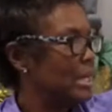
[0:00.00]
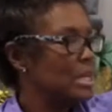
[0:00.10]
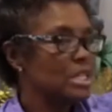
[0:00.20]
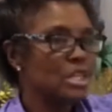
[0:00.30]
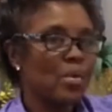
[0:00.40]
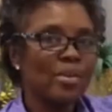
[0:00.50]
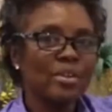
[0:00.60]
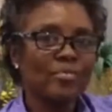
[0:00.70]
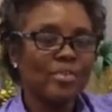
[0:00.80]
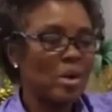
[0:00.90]
So on
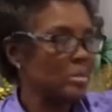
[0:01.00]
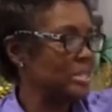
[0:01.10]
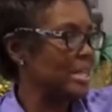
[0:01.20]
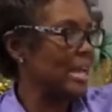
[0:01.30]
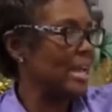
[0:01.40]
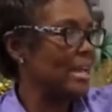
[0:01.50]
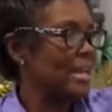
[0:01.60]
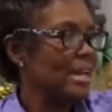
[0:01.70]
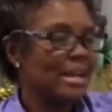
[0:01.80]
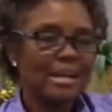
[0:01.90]
the first day,
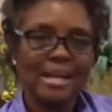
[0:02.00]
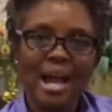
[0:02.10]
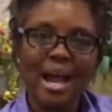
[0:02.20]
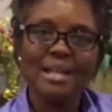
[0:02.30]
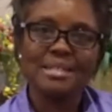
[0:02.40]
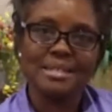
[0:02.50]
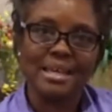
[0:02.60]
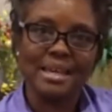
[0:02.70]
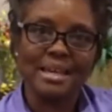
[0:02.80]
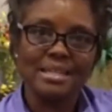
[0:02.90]
God
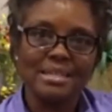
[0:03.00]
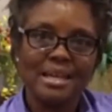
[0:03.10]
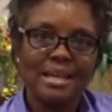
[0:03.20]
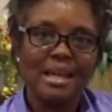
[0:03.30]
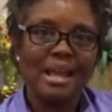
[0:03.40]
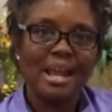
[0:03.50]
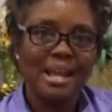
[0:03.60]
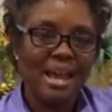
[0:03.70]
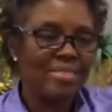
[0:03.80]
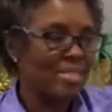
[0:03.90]
said,
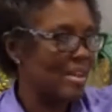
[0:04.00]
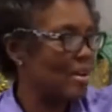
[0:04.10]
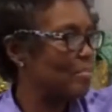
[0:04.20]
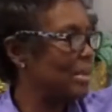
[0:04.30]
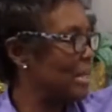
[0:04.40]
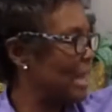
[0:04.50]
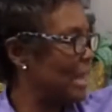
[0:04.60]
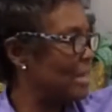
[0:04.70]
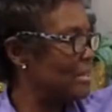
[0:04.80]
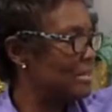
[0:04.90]
Let there be
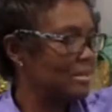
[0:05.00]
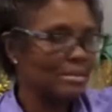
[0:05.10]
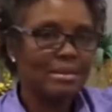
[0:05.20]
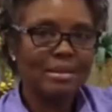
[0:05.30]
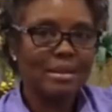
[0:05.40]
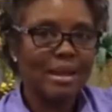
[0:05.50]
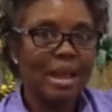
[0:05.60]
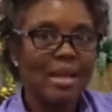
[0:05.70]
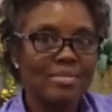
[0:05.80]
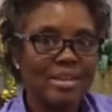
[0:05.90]
light.
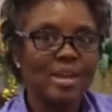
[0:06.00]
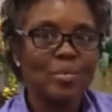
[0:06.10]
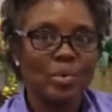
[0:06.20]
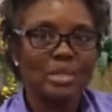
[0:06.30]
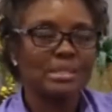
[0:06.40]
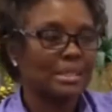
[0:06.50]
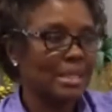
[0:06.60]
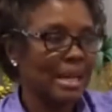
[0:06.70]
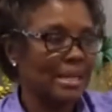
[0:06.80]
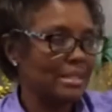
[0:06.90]
And there was
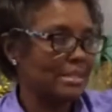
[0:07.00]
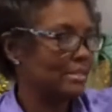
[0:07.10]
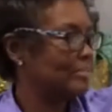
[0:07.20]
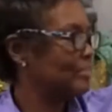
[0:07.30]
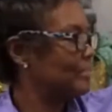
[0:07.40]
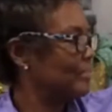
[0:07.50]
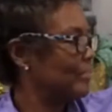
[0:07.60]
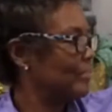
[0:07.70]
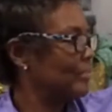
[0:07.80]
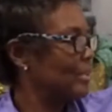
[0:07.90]
light.
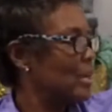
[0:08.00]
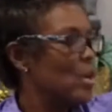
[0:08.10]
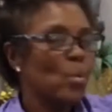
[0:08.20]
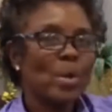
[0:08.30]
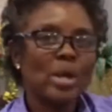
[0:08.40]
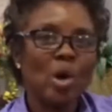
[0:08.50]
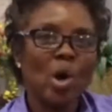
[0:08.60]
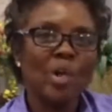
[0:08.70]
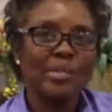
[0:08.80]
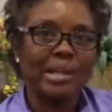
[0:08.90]
We
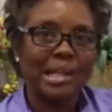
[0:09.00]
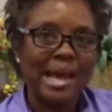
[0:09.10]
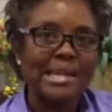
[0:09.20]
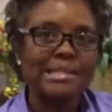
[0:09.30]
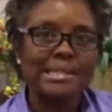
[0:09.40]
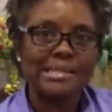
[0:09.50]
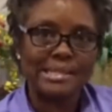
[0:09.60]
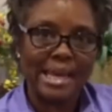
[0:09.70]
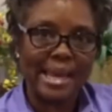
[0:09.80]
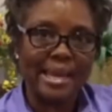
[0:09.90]
call the light
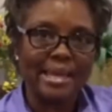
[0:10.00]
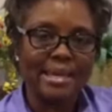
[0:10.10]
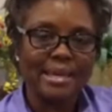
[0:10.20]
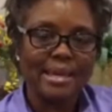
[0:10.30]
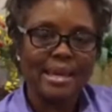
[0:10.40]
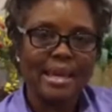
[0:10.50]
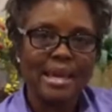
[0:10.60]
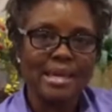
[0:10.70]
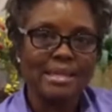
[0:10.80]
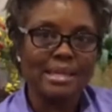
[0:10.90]
day
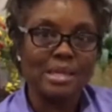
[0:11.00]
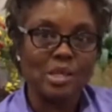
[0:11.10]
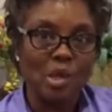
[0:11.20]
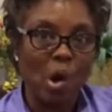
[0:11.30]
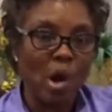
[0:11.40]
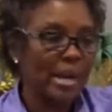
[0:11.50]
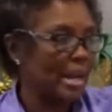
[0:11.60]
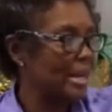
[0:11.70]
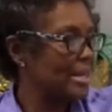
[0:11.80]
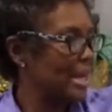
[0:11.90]
and the dark
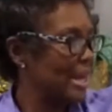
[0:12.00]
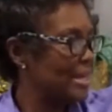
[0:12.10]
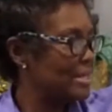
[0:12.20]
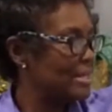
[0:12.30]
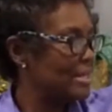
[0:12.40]
night.